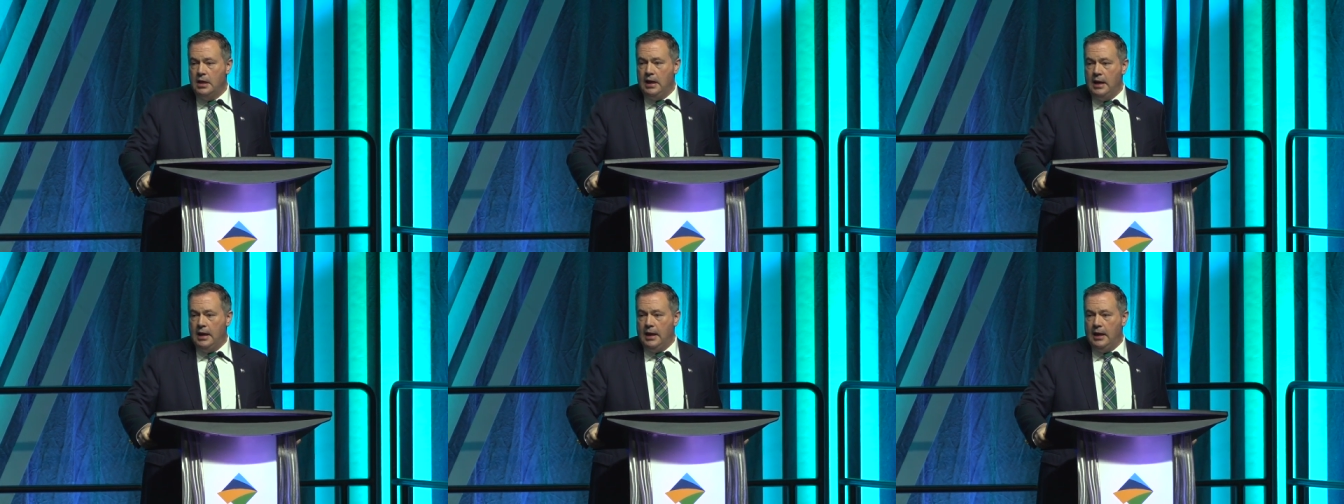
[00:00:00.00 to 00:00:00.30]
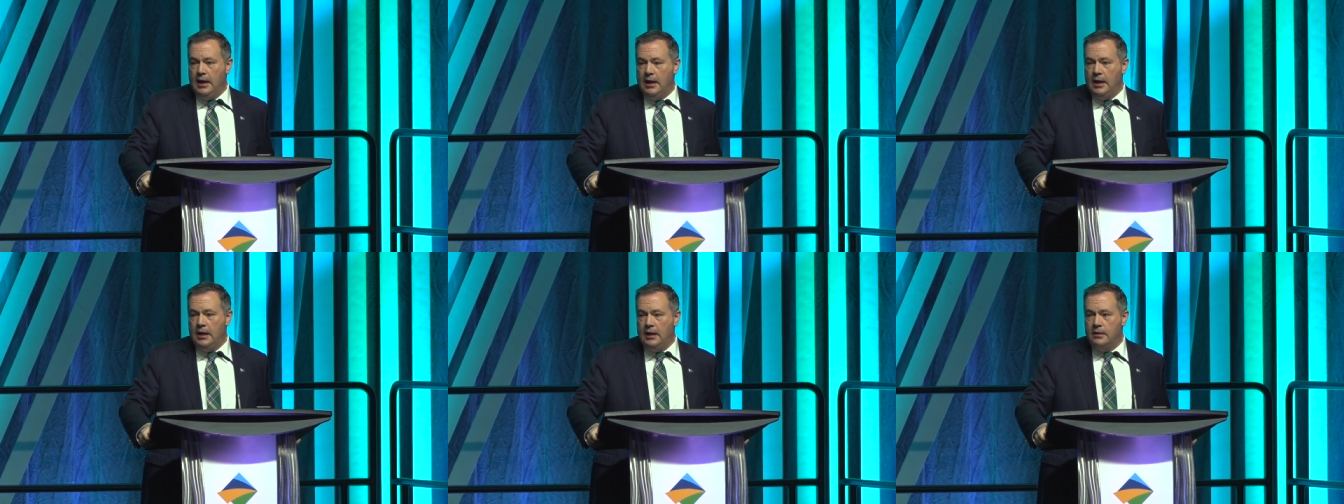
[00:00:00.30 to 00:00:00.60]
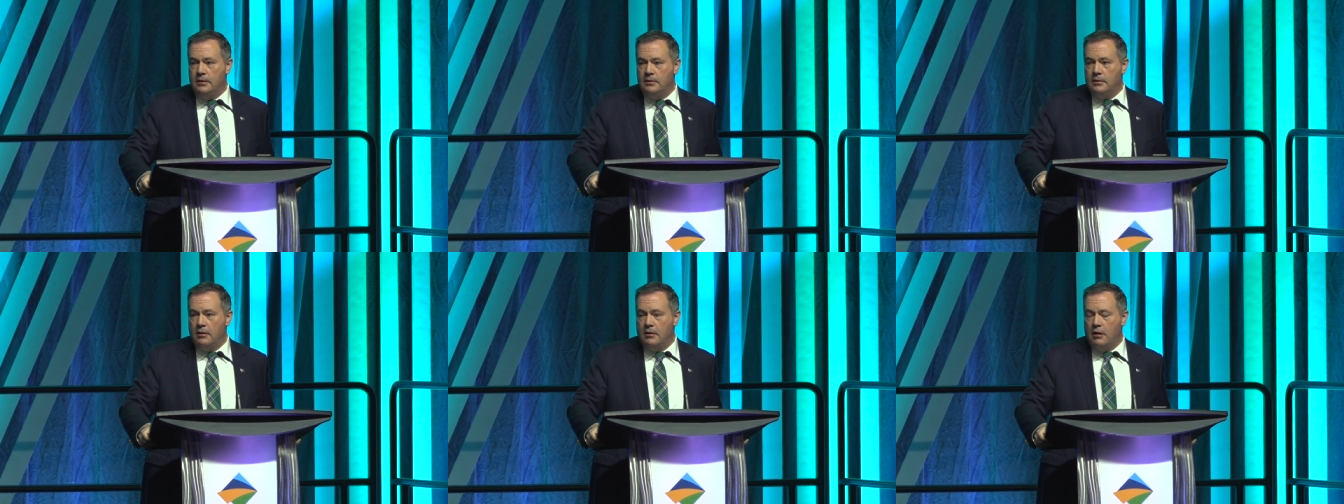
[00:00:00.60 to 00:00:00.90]

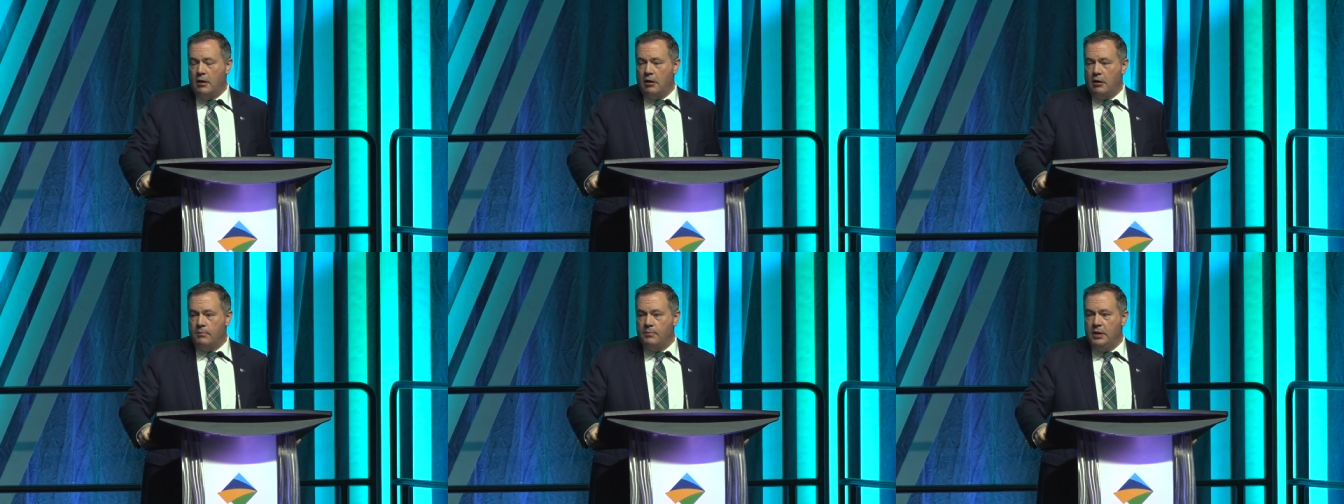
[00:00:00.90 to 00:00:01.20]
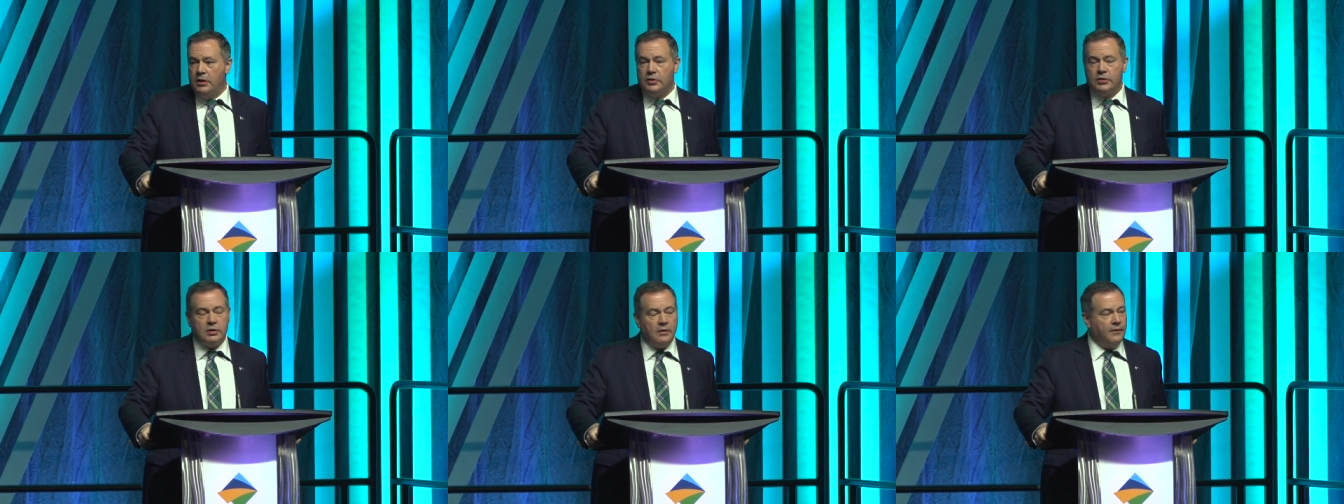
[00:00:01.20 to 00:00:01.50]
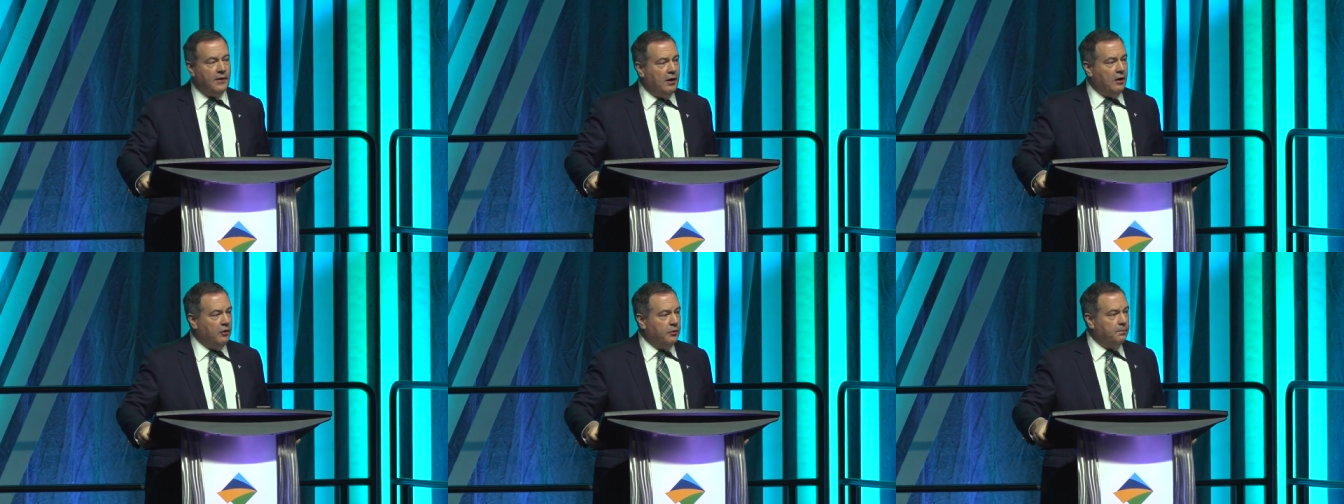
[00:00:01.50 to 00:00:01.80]
And our Minister of
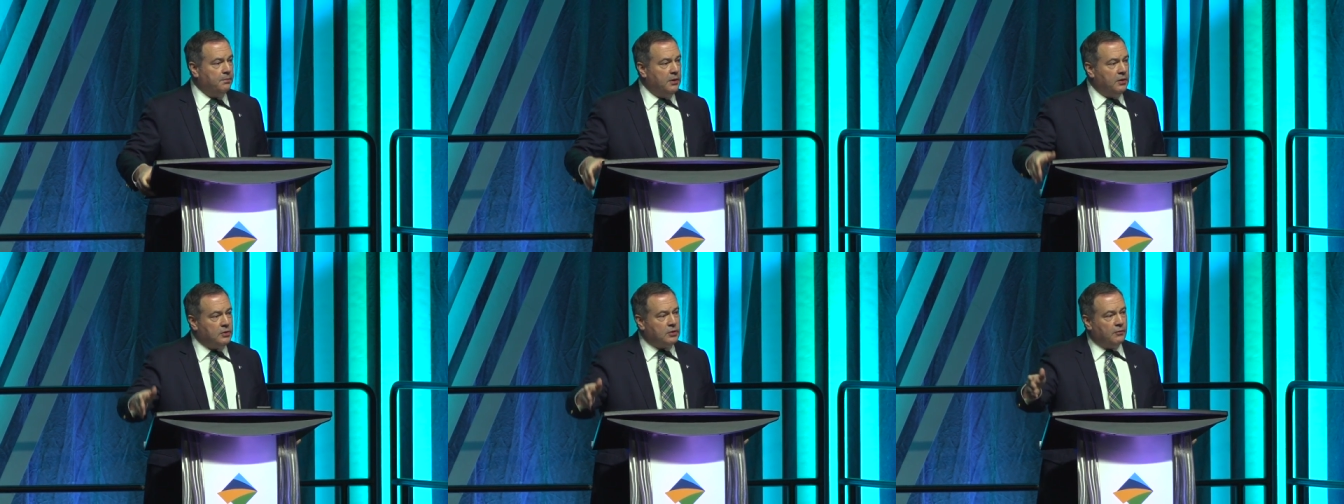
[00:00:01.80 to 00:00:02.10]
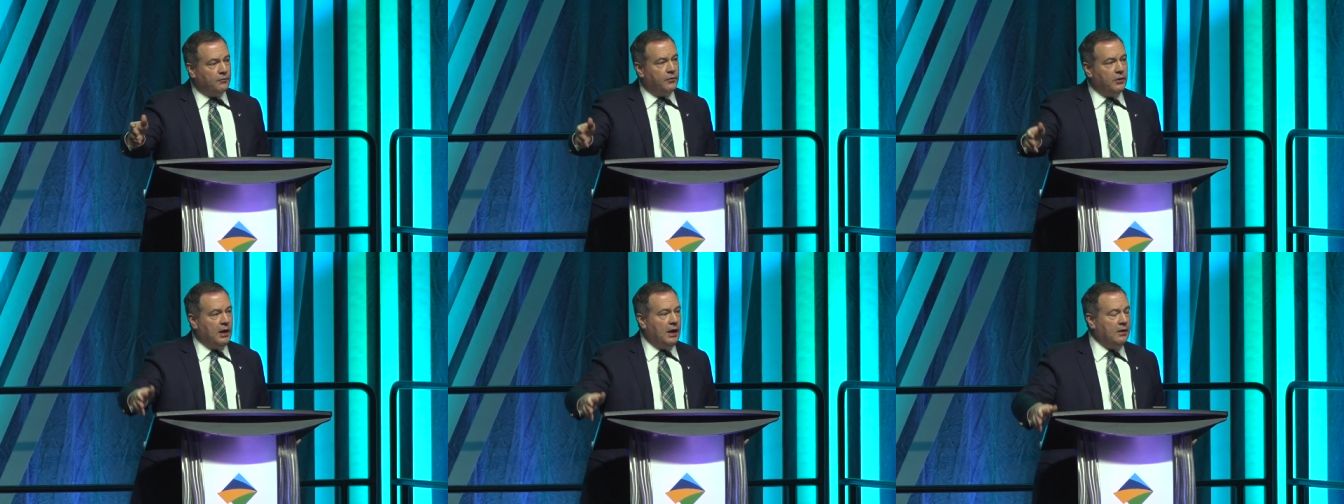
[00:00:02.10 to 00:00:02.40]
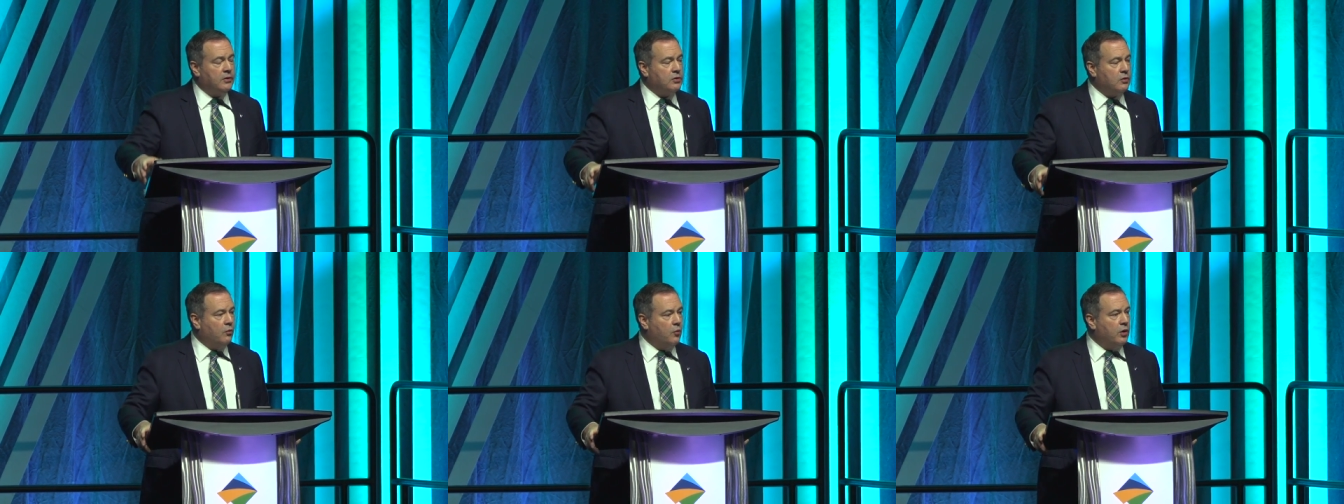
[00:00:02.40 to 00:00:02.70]
Health, Minister of
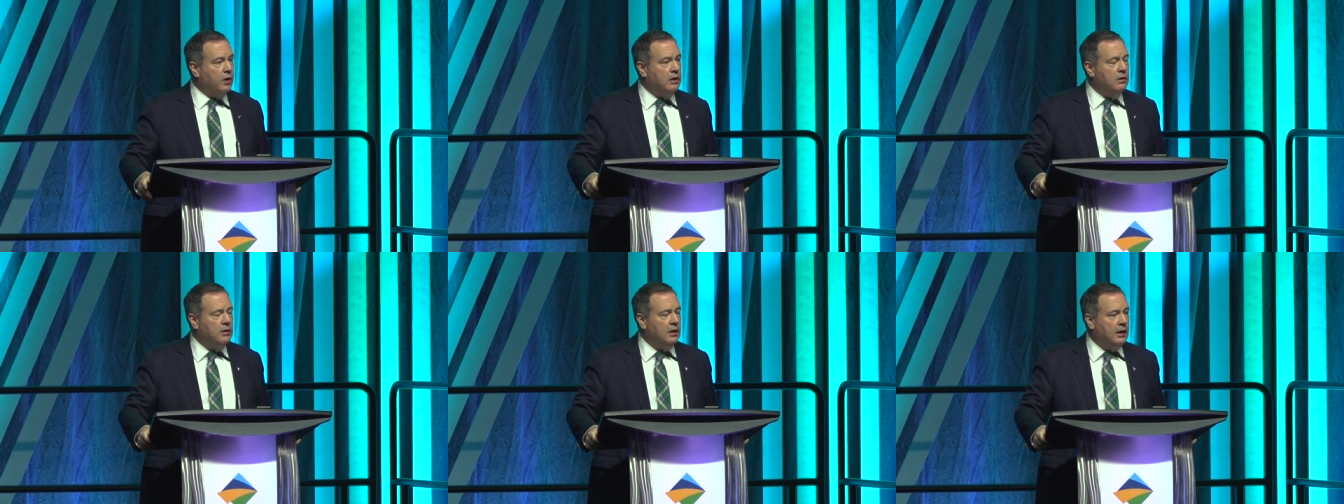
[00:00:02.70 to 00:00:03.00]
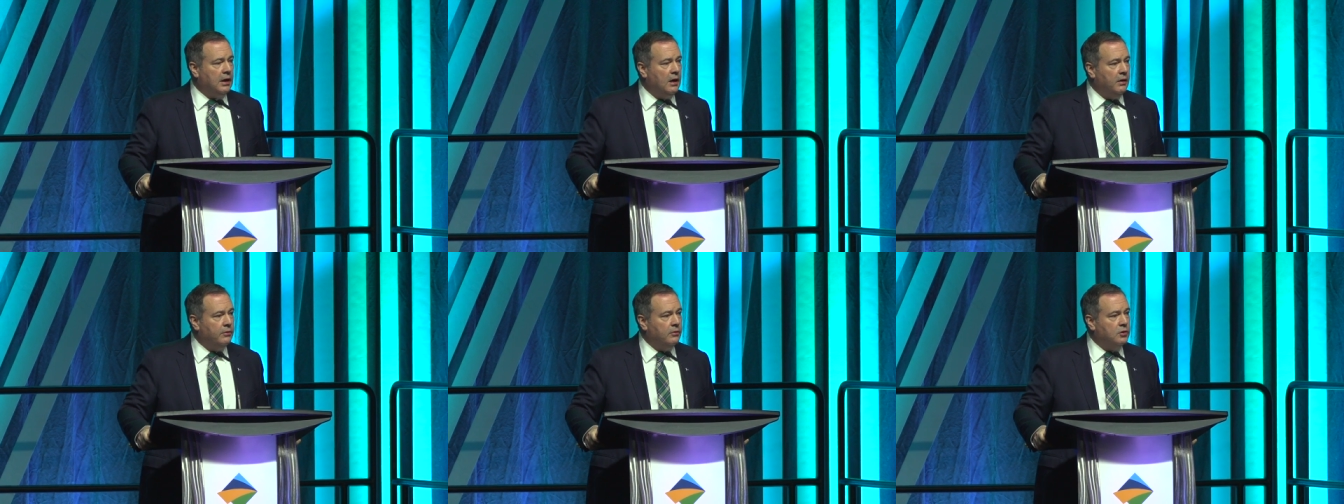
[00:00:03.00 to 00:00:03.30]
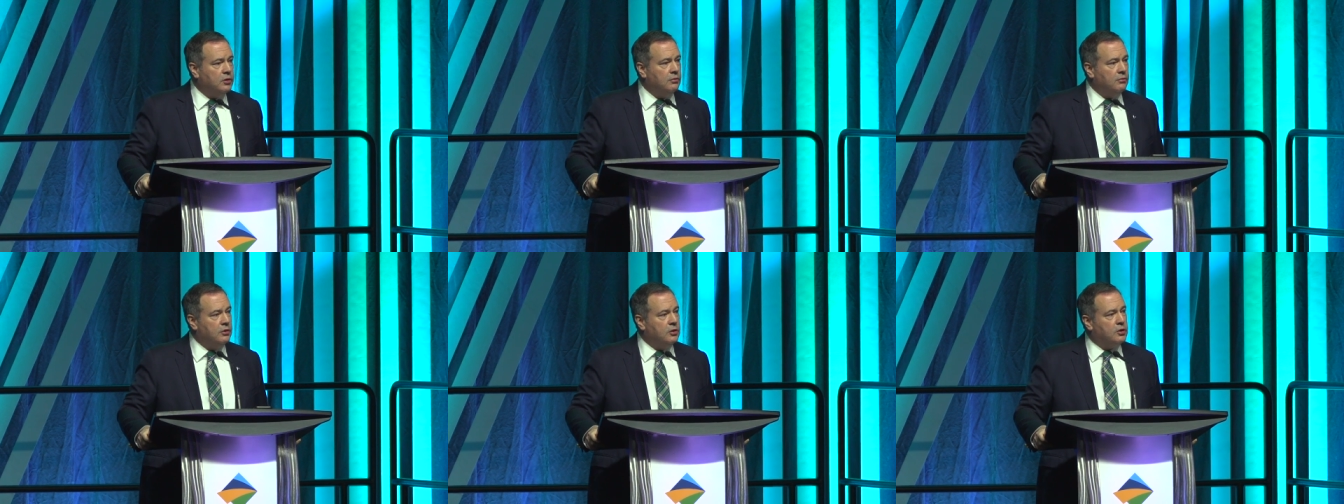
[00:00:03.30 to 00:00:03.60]
Finance are working together
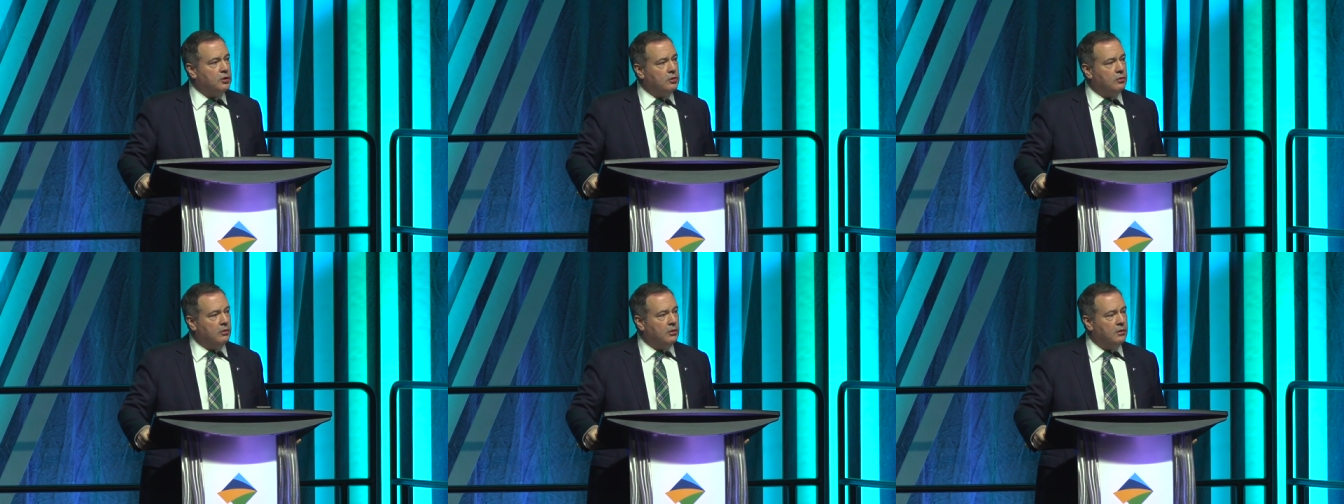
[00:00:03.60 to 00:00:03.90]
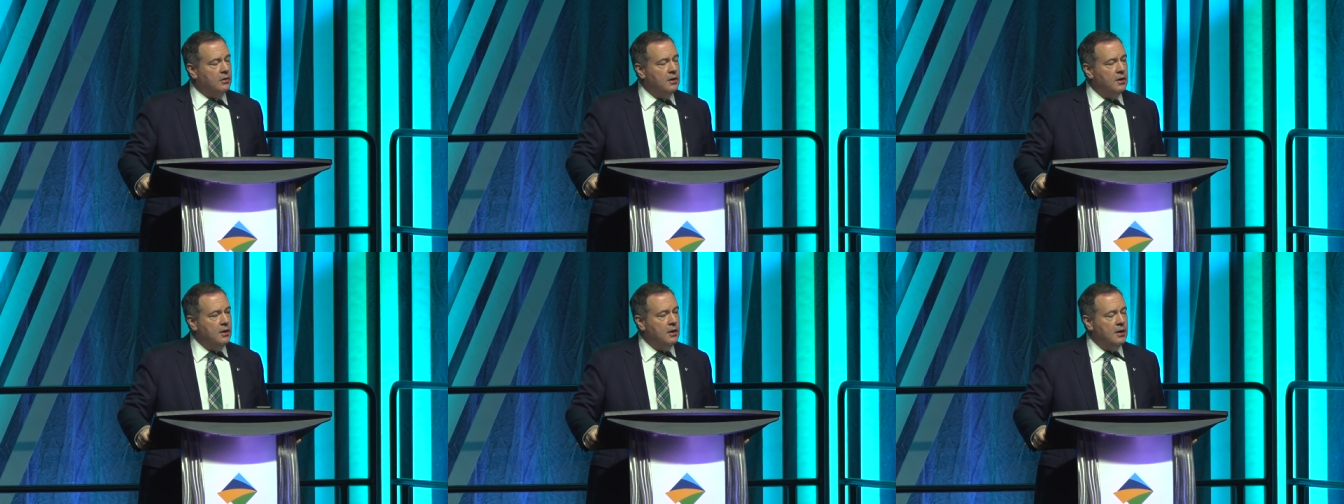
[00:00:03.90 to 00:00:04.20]
to ensure